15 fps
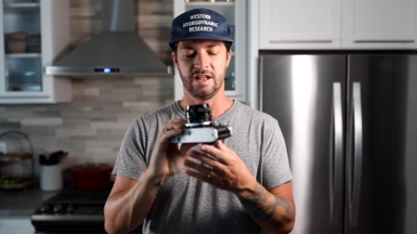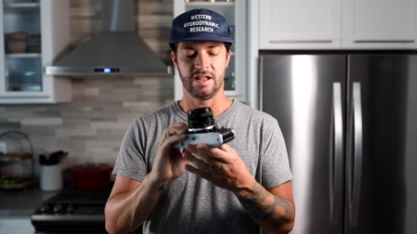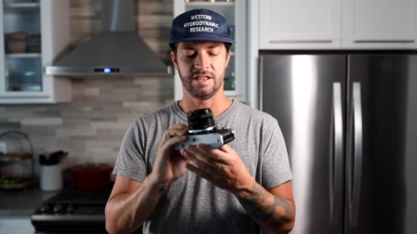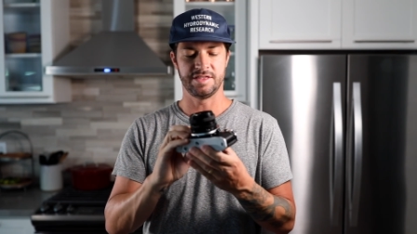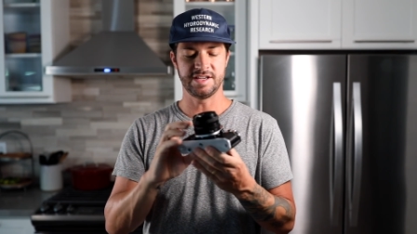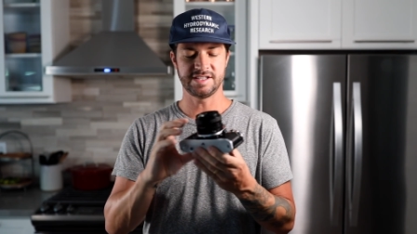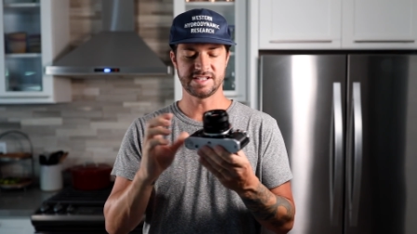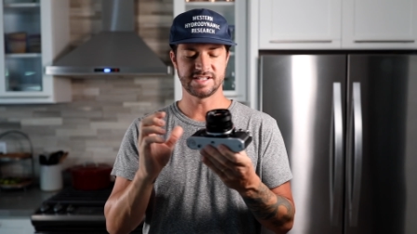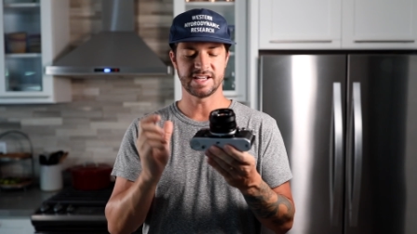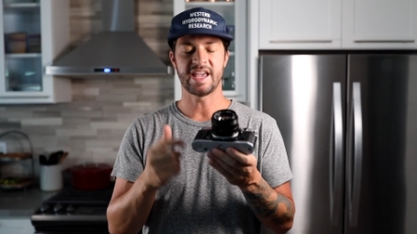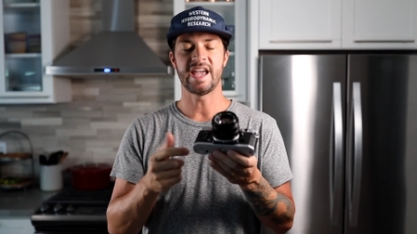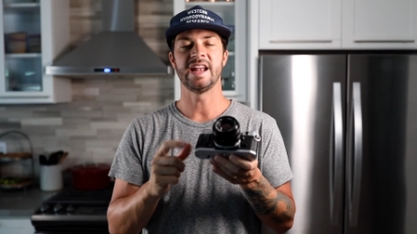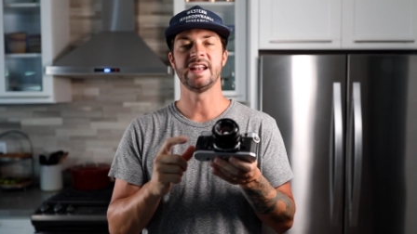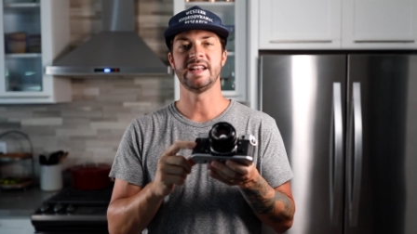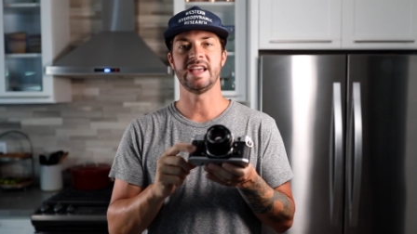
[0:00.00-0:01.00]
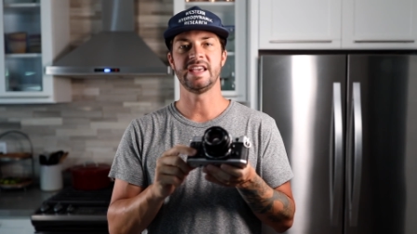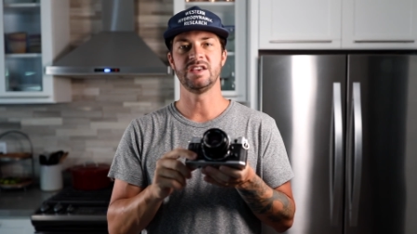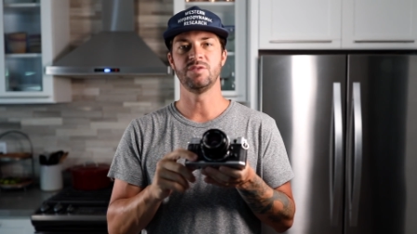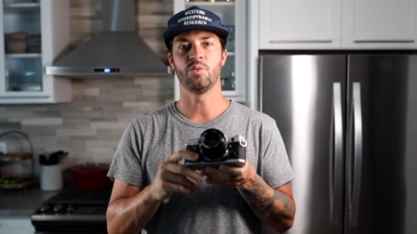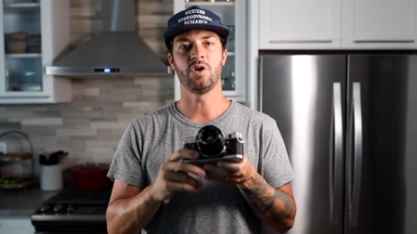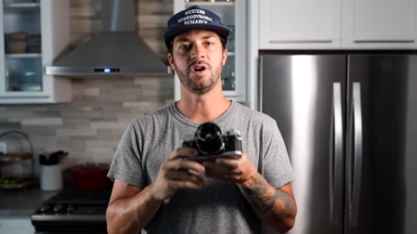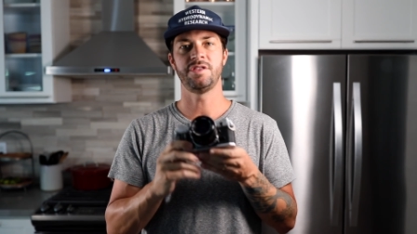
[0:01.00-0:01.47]
This is a Canon
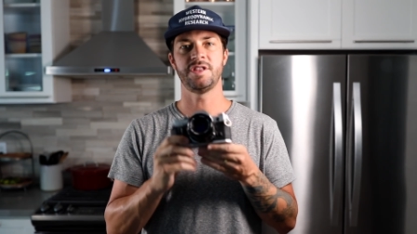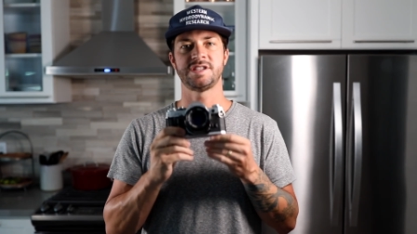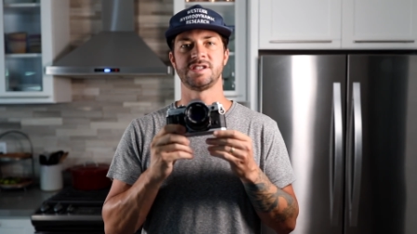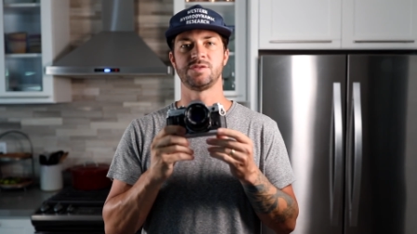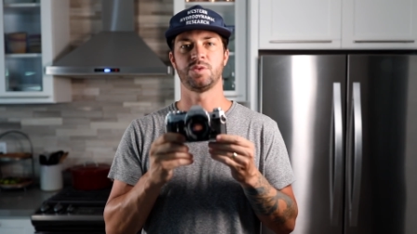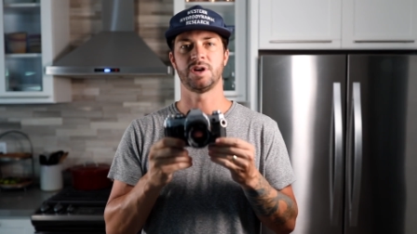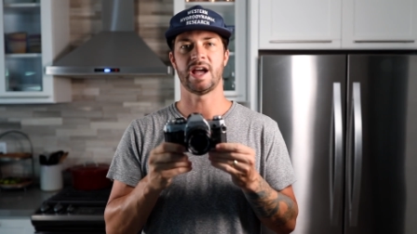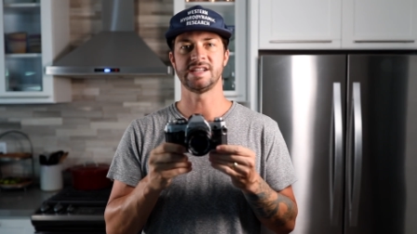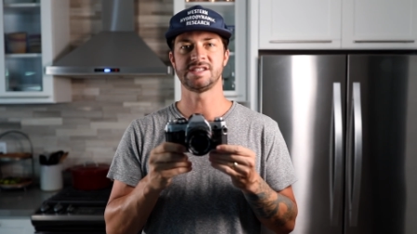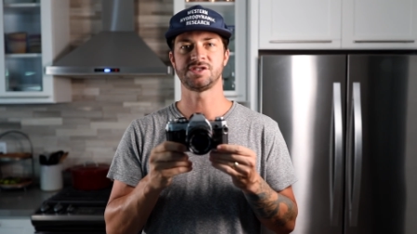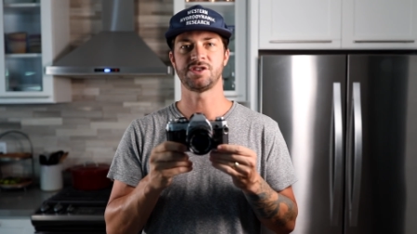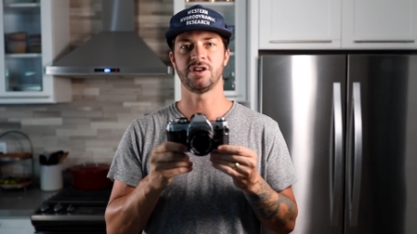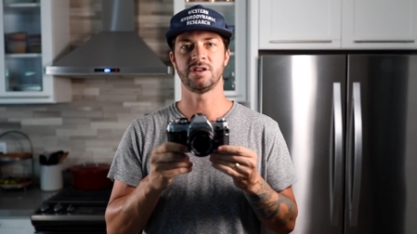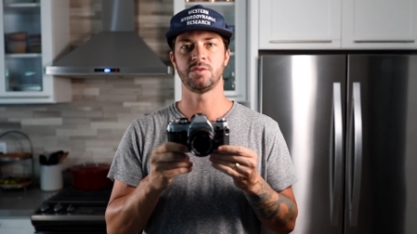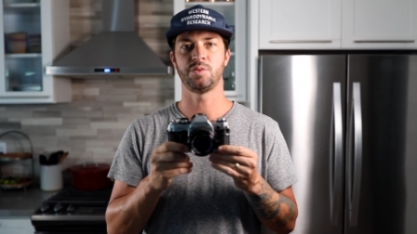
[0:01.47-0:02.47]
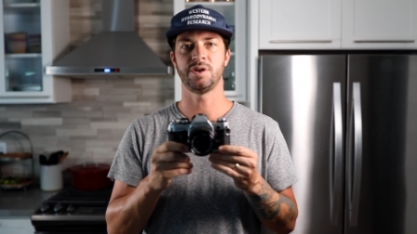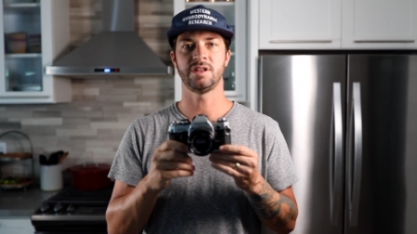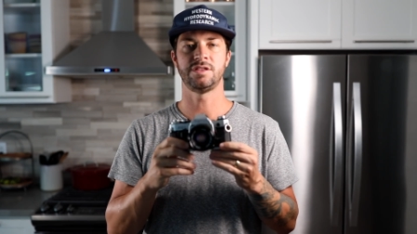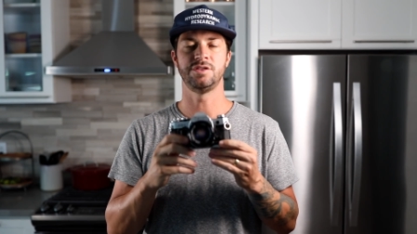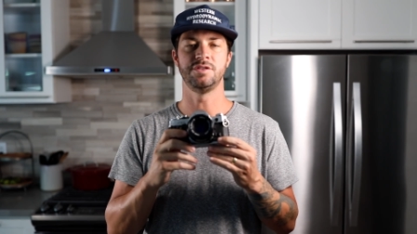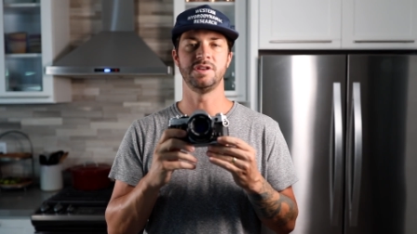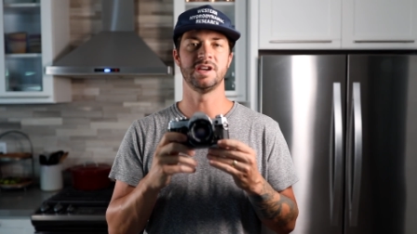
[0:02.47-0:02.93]
AE-1. This is what I started
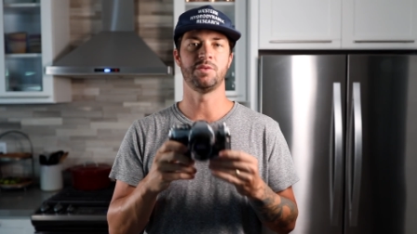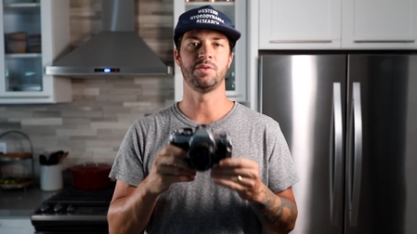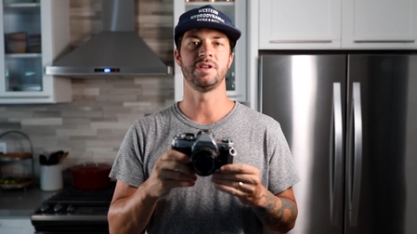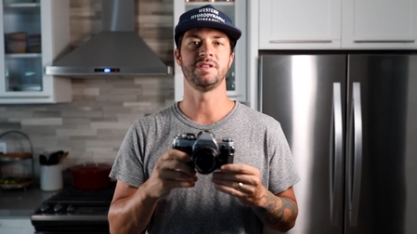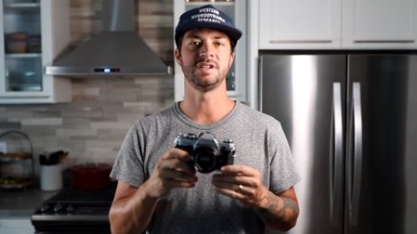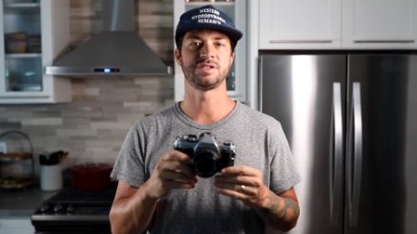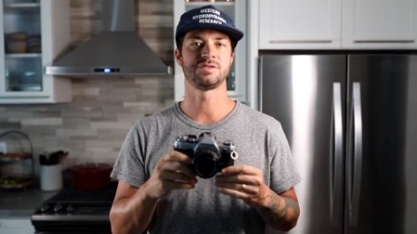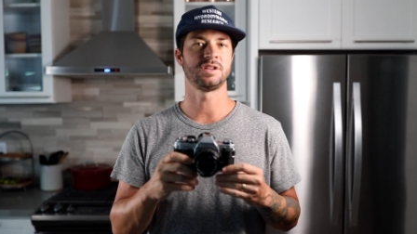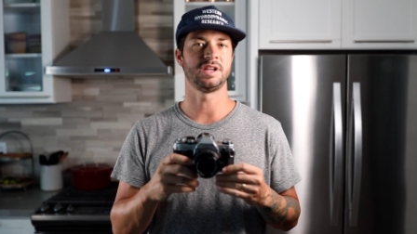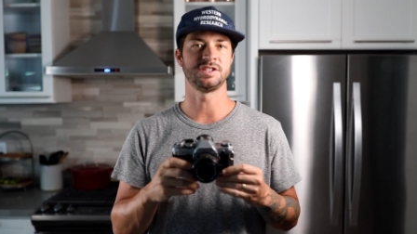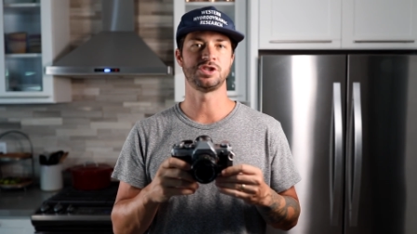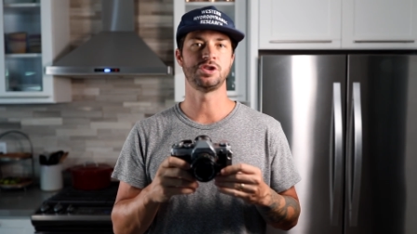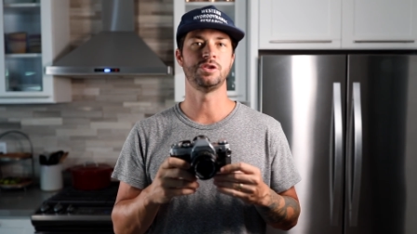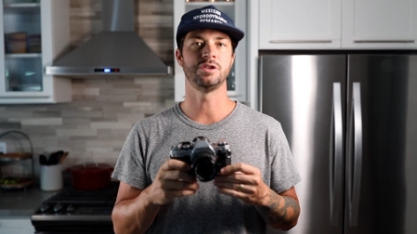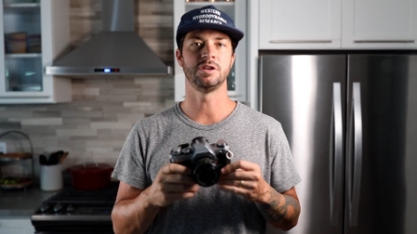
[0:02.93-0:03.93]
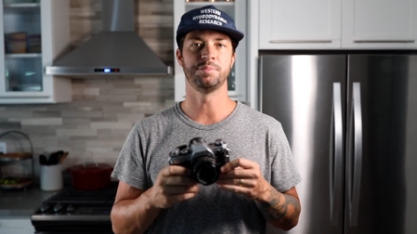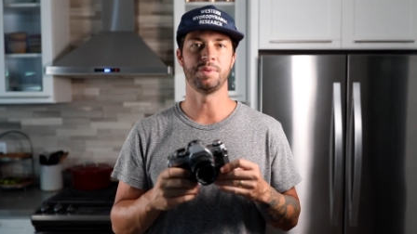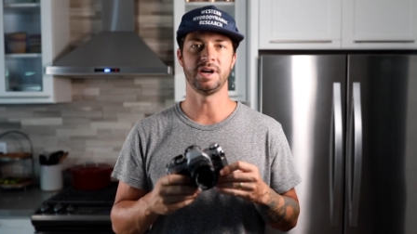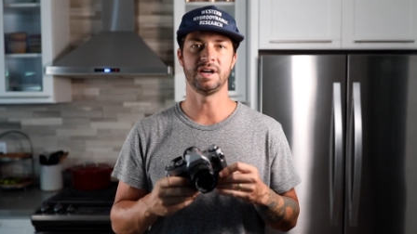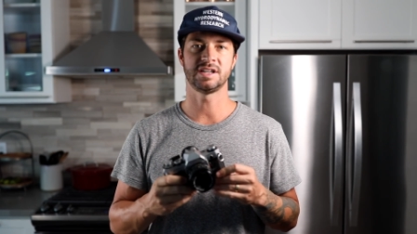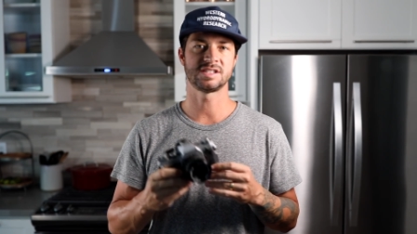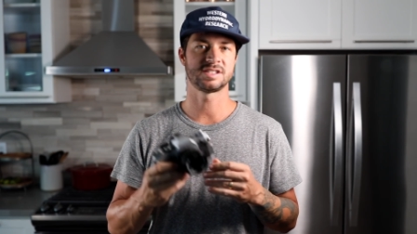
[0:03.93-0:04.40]
with. You can get one of these for like 200
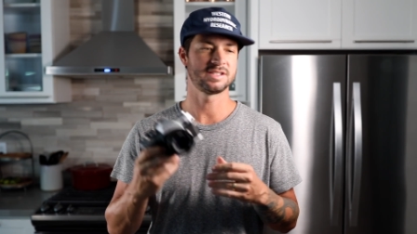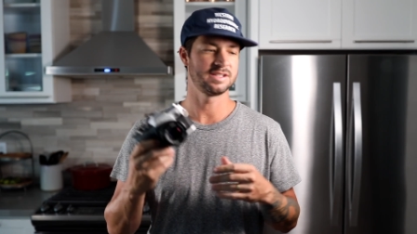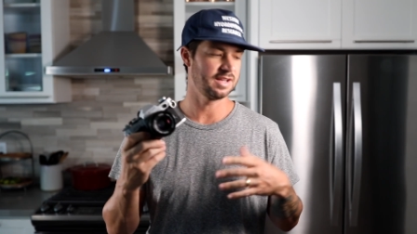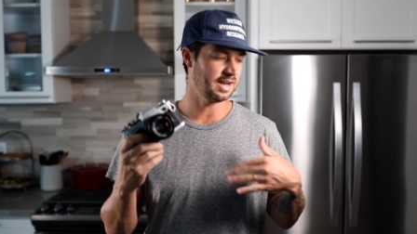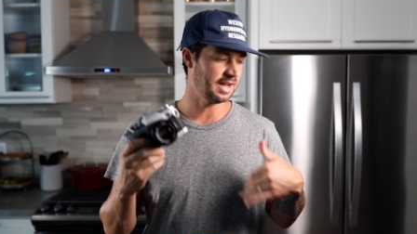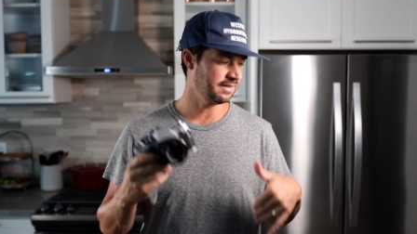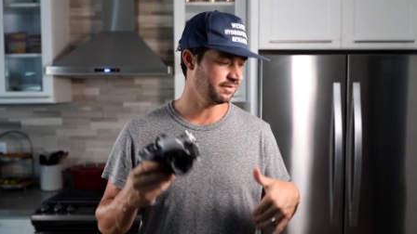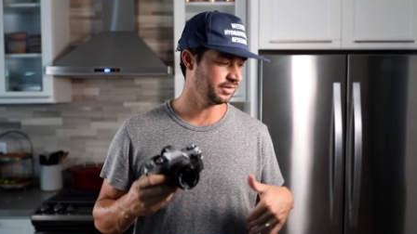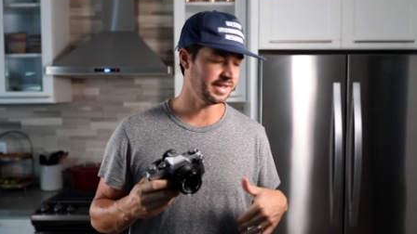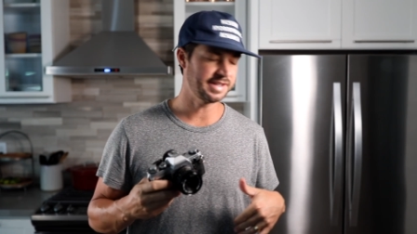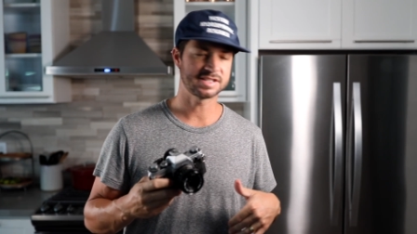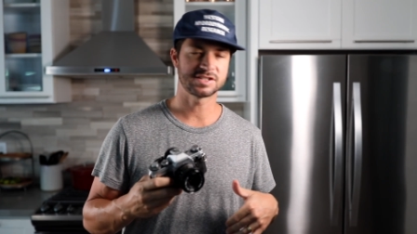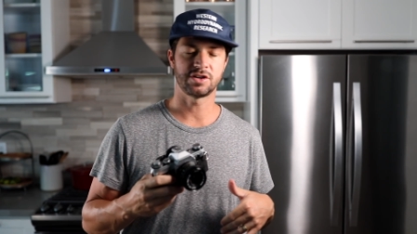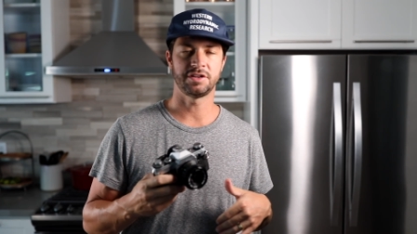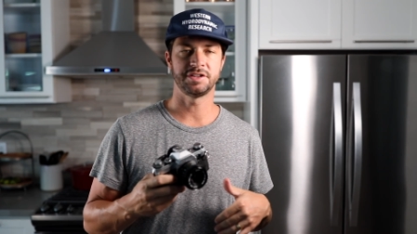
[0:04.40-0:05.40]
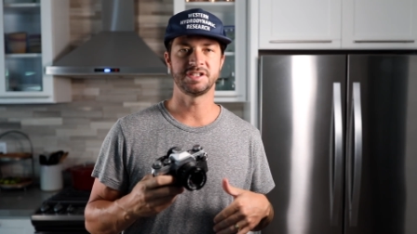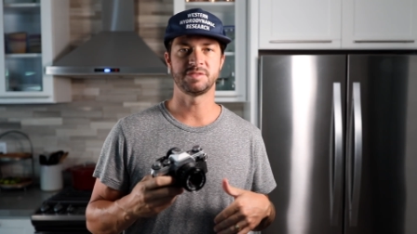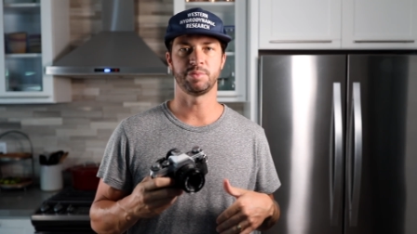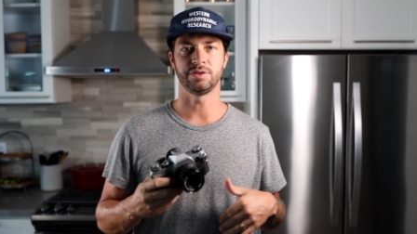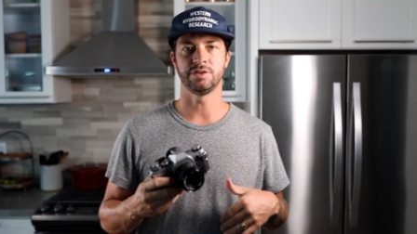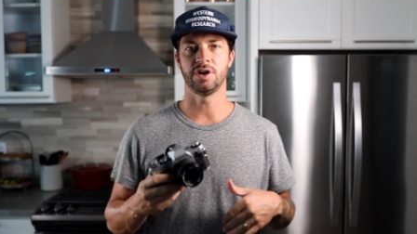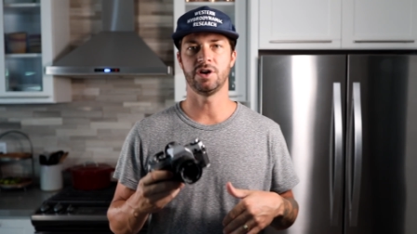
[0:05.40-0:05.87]
bucks, and I have links to all these
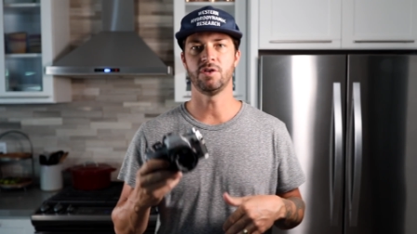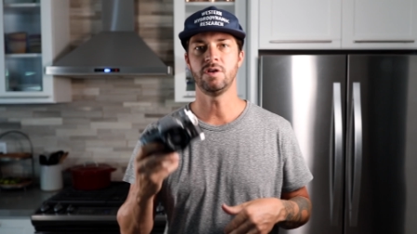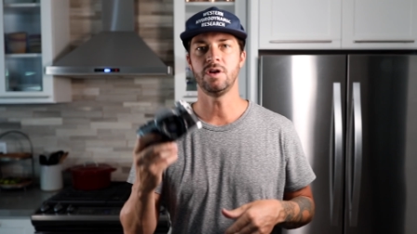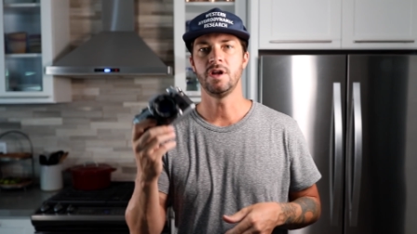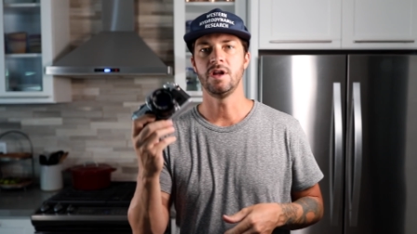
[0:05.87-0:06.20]
below.